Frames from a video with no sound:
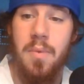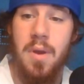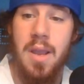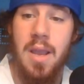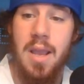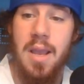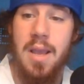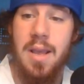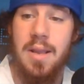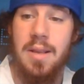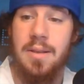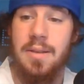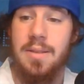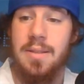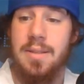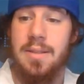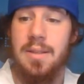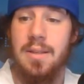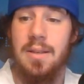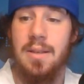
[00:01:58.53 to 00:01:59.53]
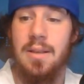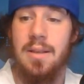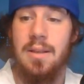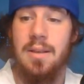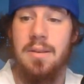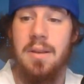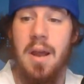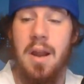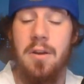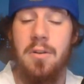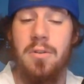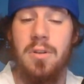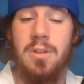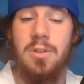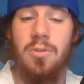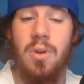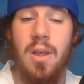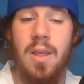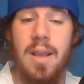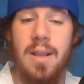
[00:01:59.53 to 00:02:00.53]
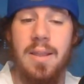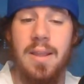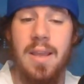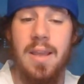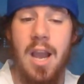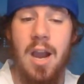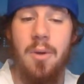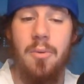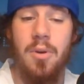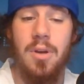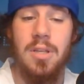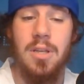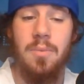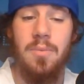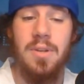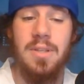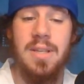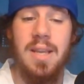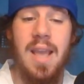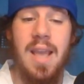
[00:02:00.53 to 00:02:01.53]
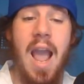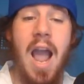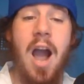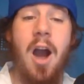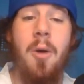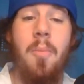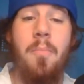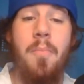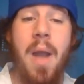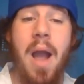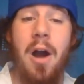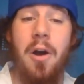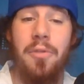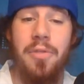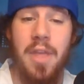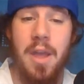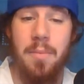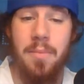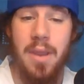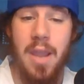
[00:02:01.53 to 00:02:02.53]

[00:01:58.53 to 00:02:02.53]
And not only do I like the Cowboys, I'm going to say, how about them